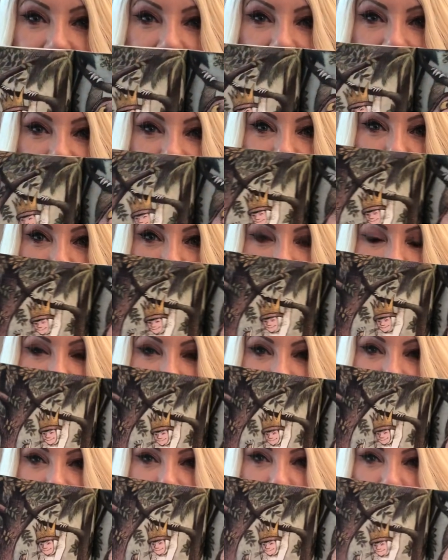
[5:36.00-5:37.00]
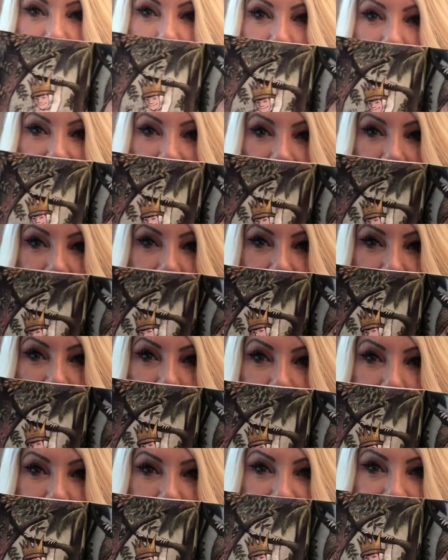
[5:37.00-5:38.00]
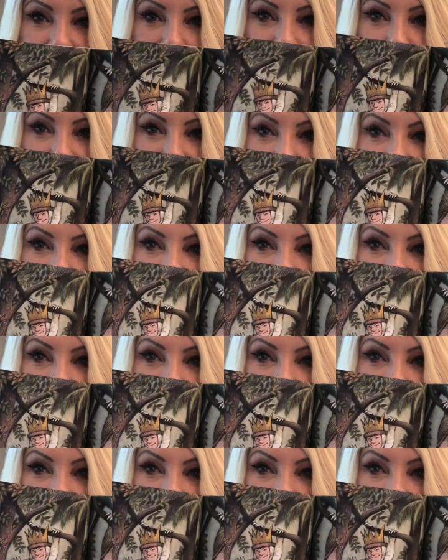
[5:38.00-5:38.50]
as part of the wild rumpus.